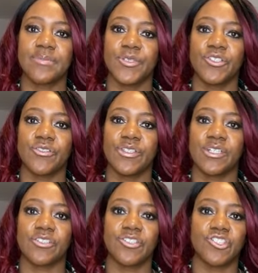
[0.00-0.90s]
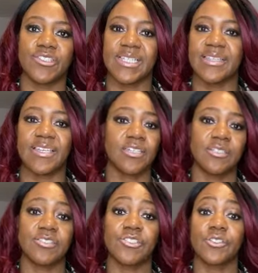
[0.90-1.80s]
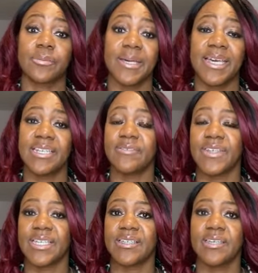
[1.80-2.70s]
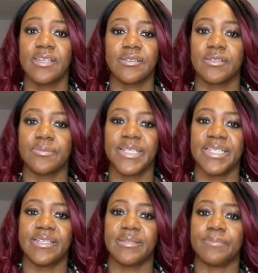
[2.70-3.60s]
but you're not going to just say they can't talk about anything completely.